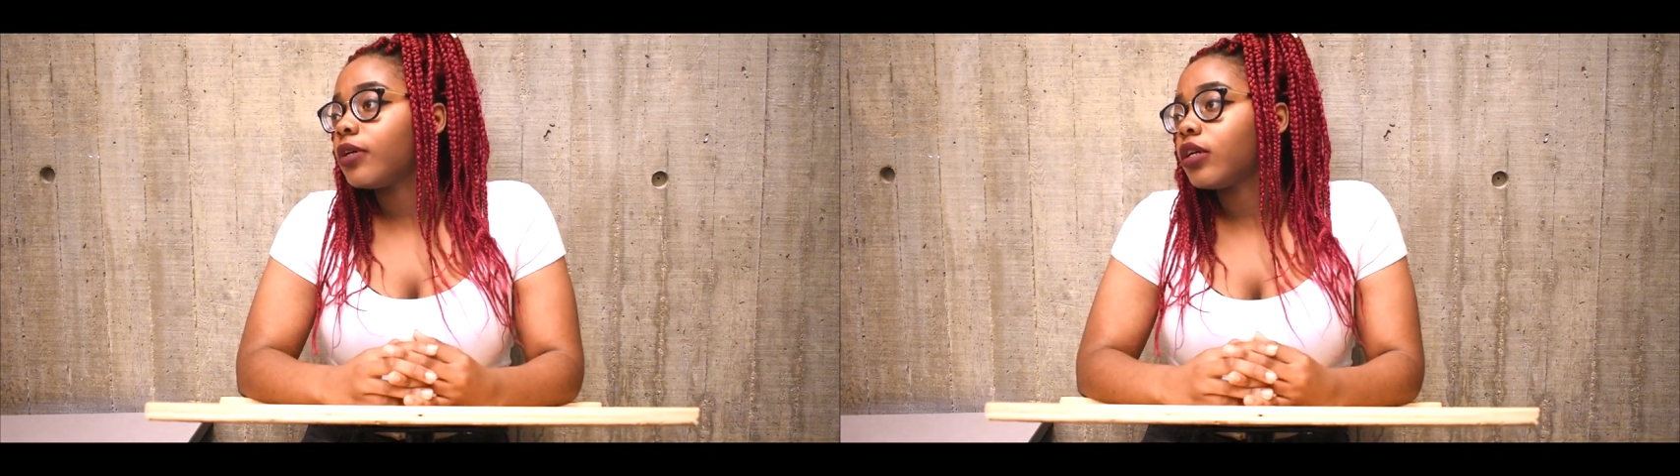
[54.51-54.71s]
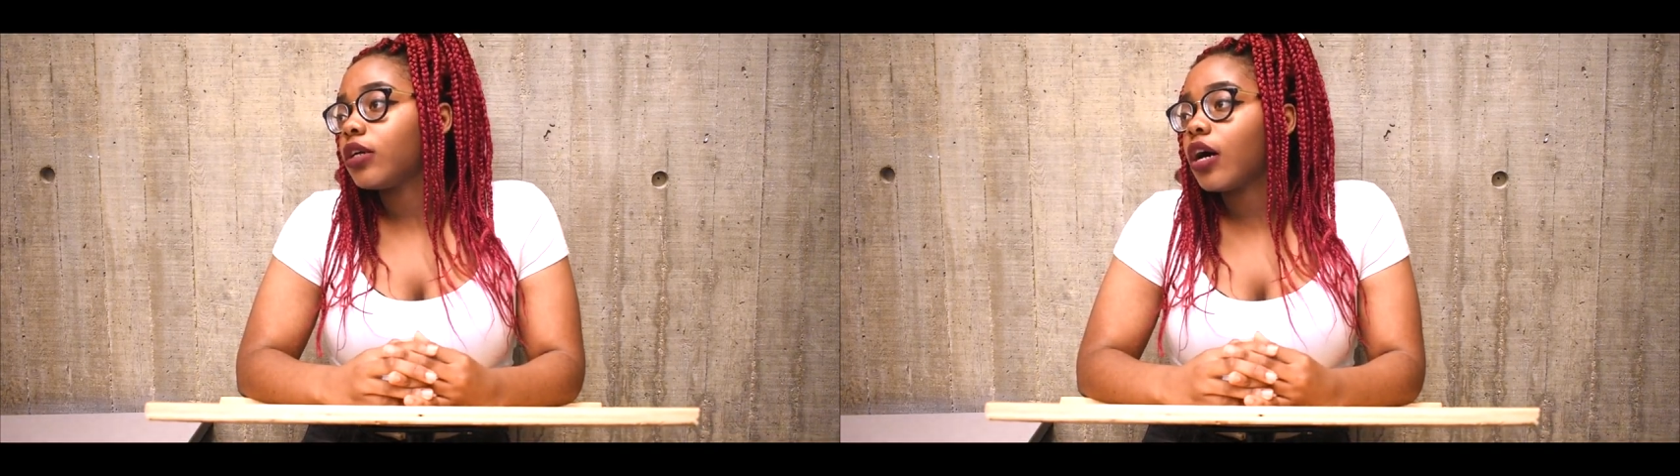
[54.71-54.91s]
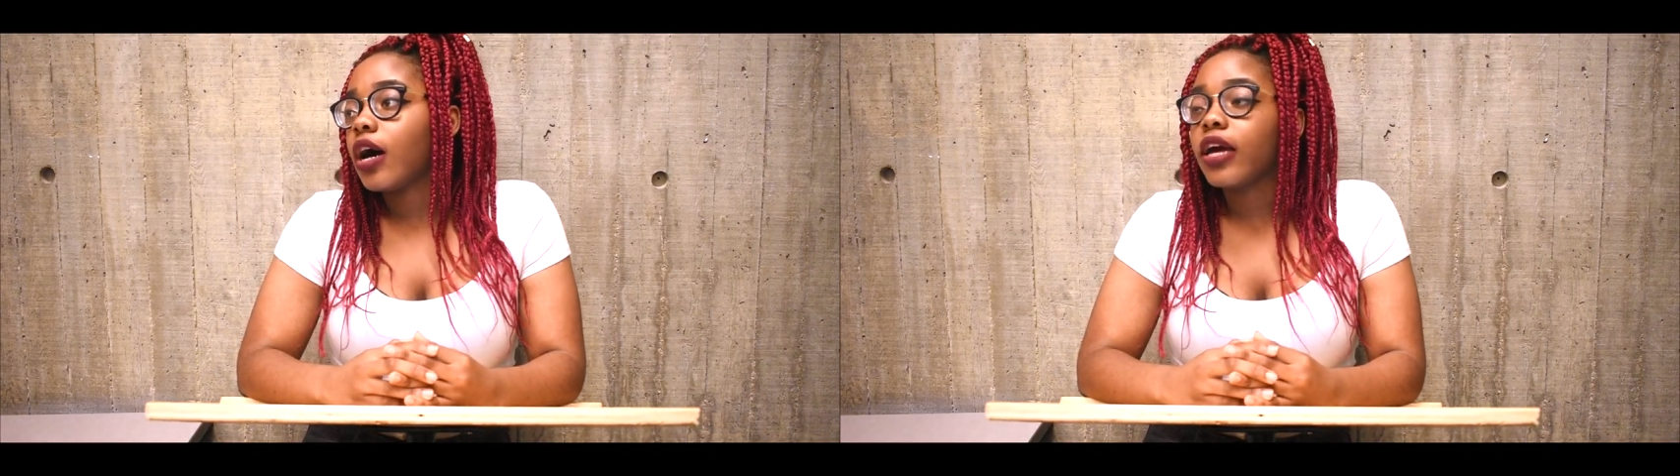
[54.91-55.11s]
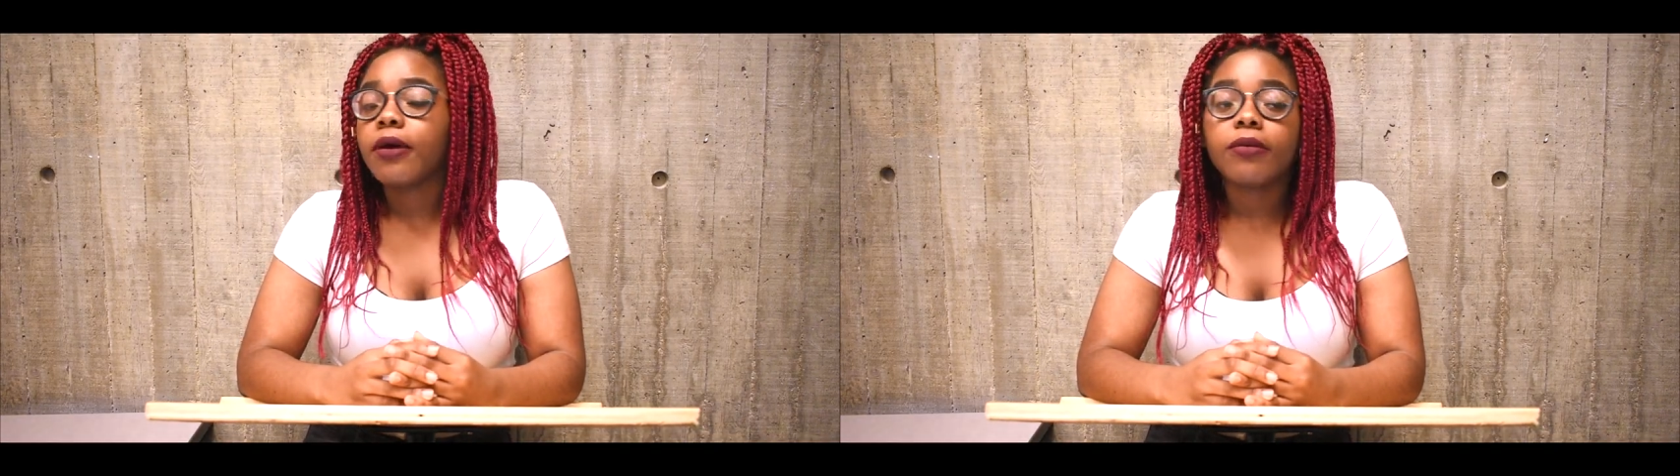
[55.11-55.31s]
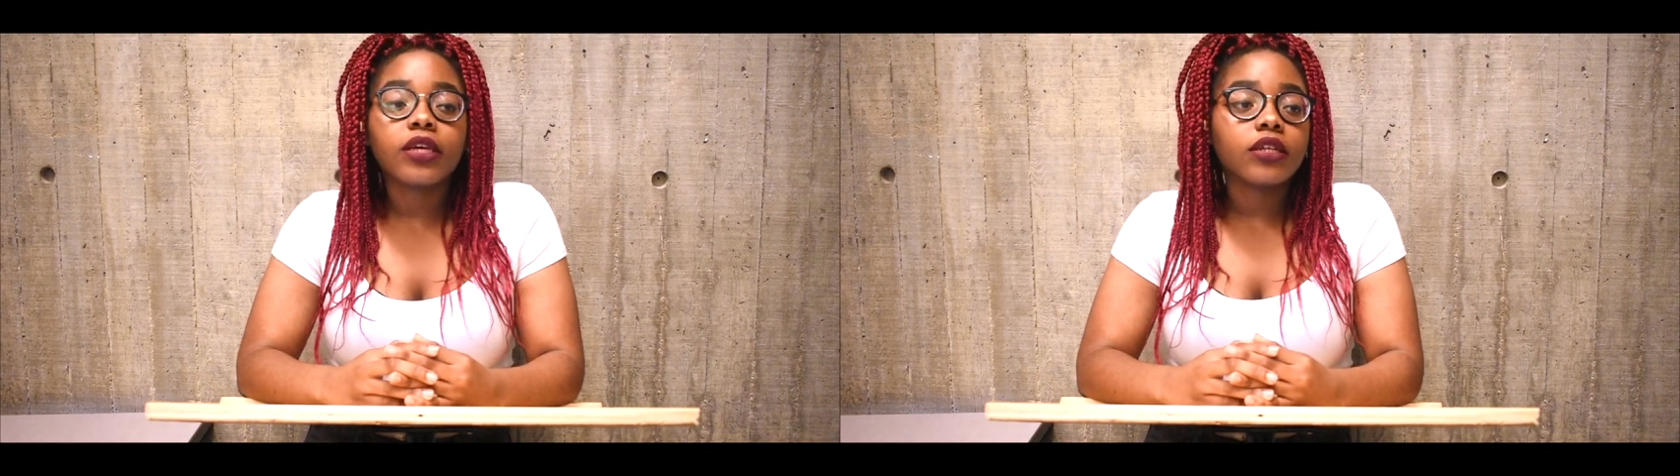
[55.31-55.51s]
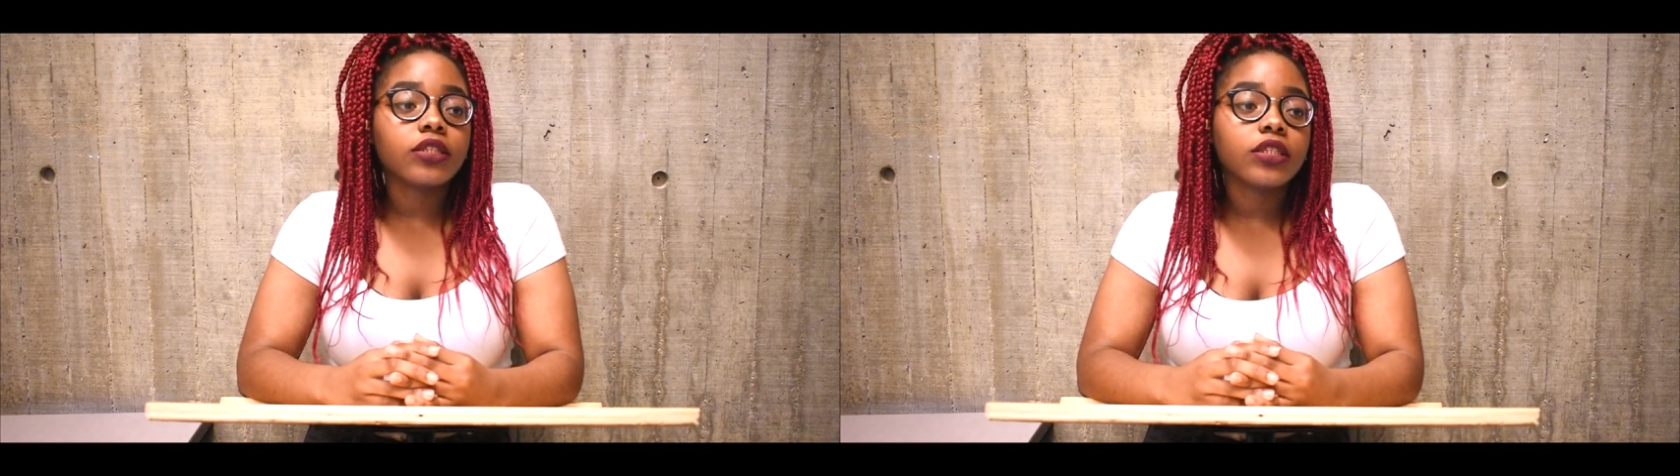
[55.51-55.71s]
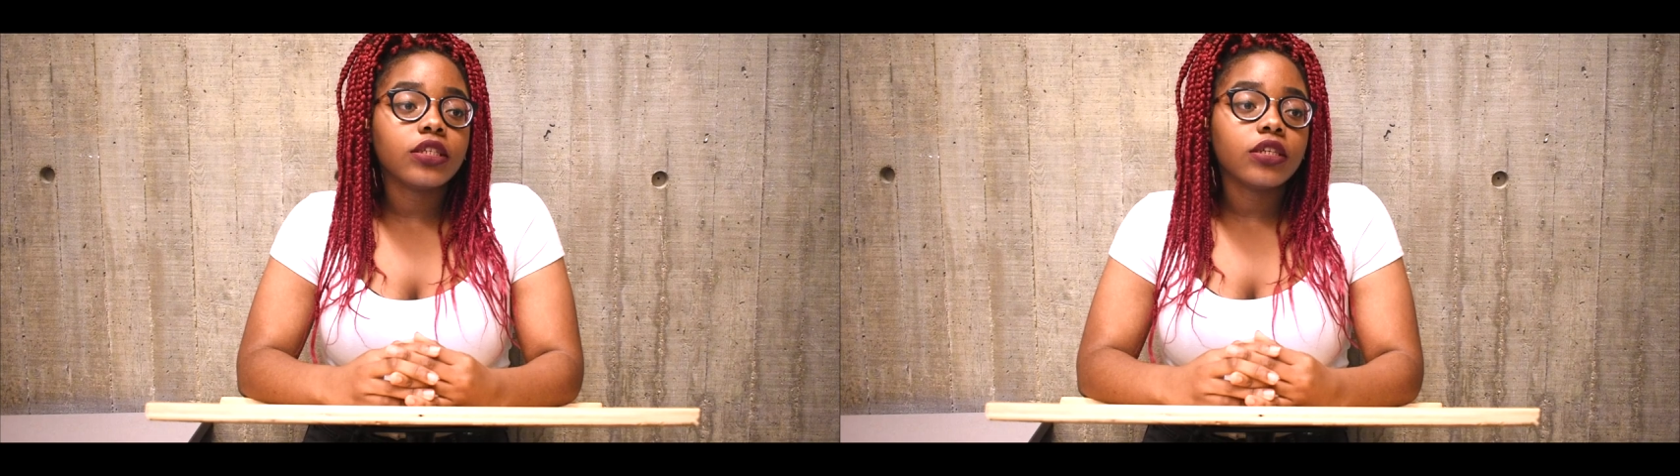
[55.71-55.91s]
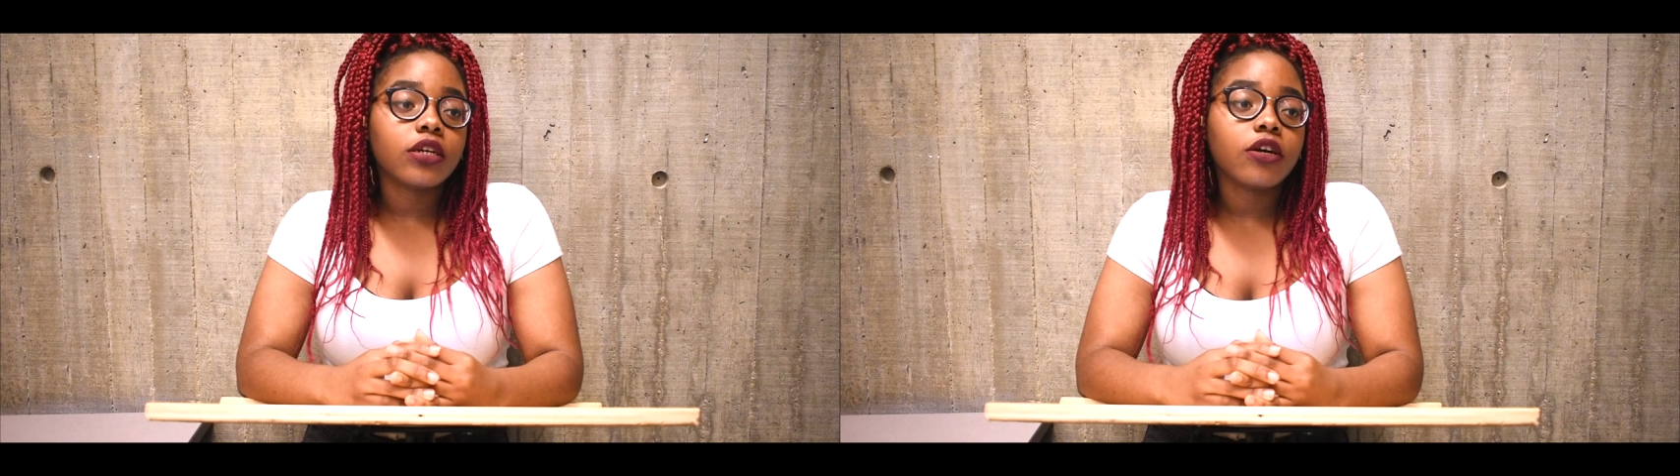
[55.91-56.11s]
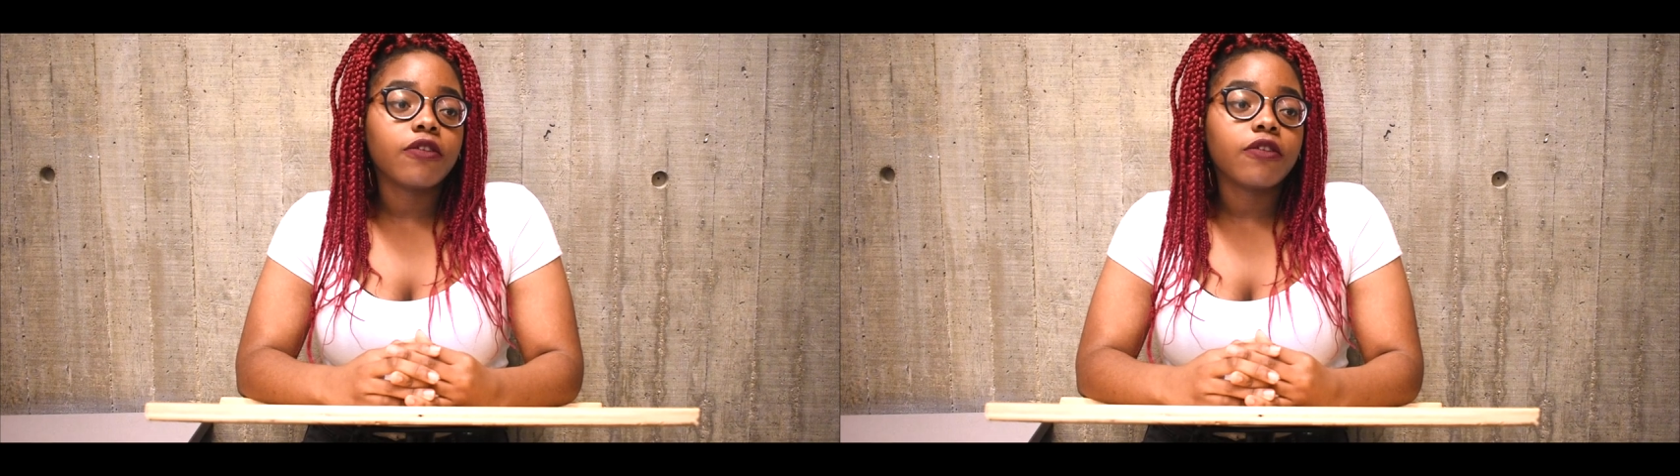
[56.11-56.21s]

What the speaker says: but I am guilty